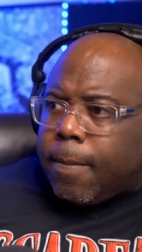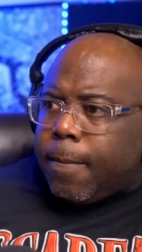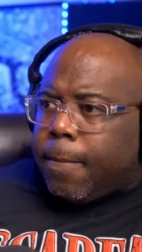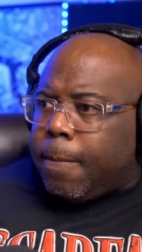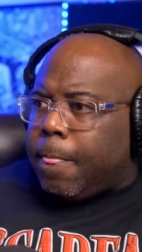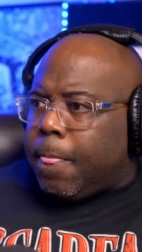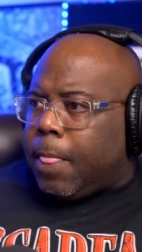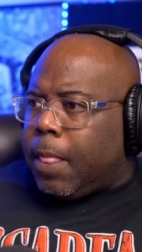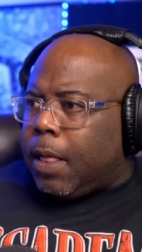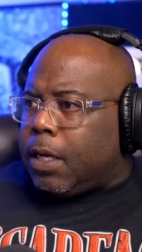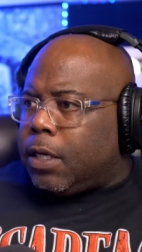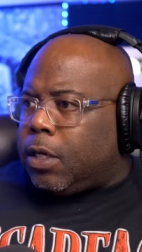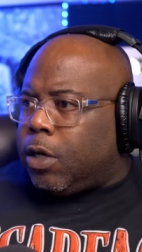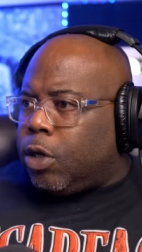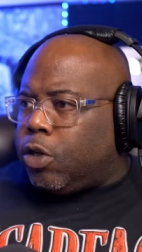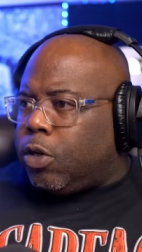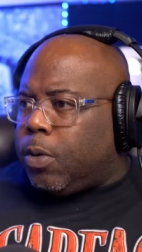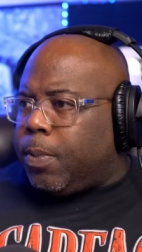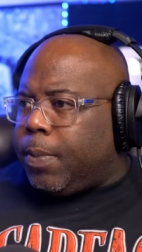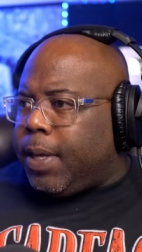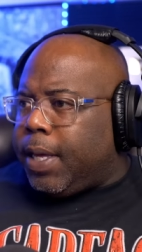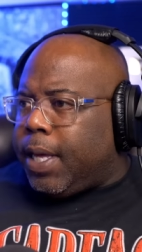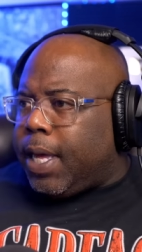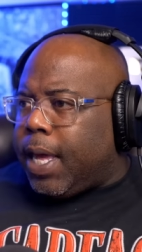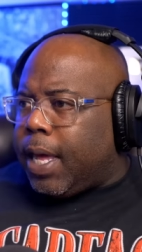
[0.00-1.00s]
I Show it to
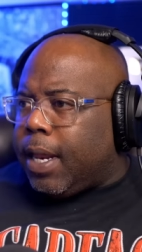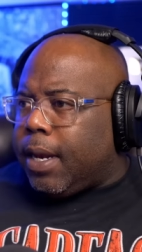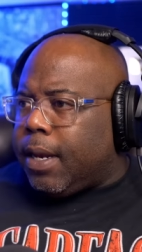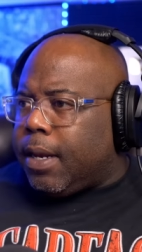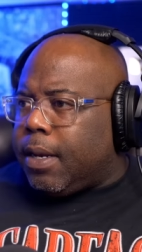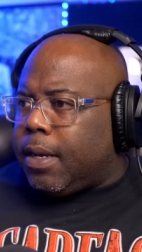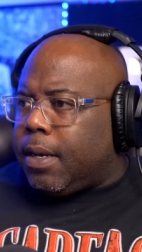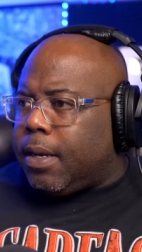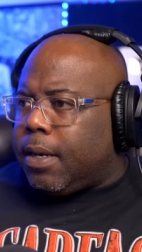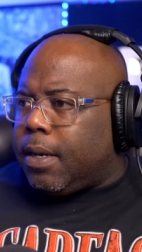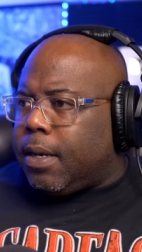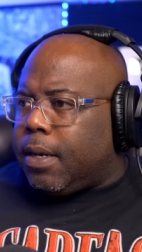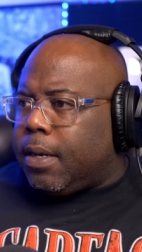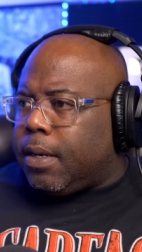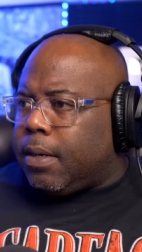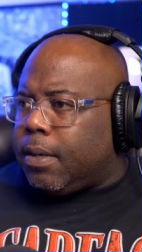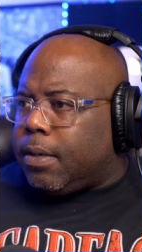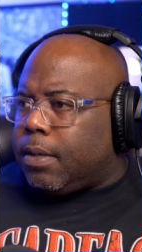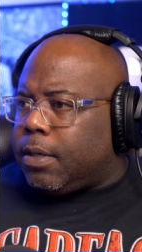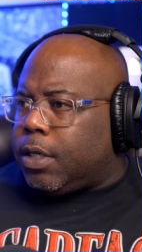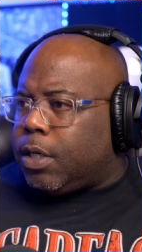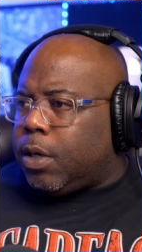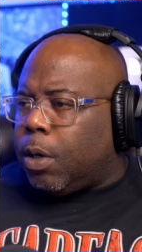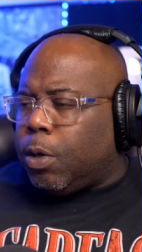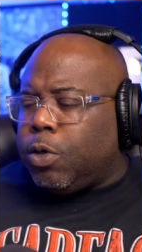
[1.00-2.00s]
me again. Life.
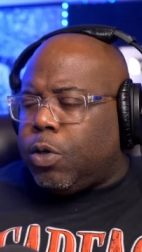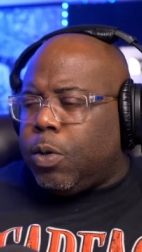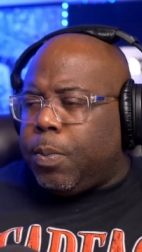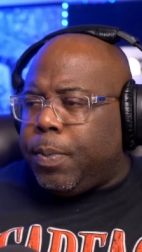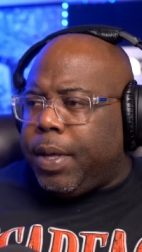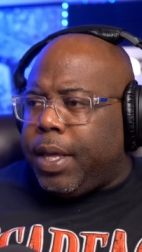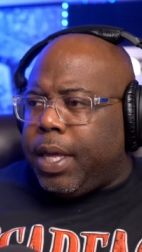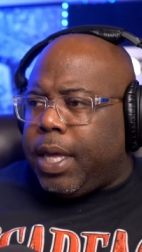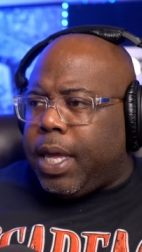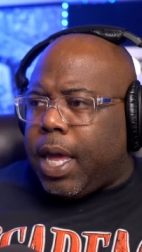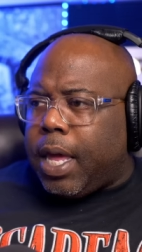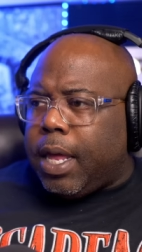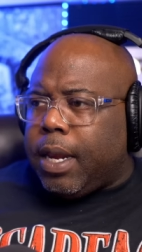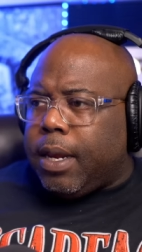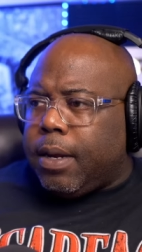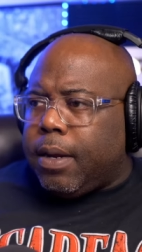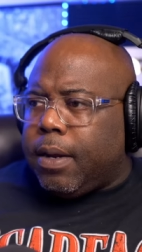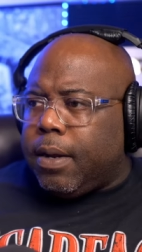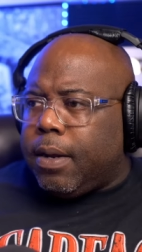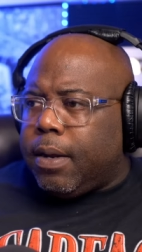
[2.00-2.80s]
Show it to me right again. There.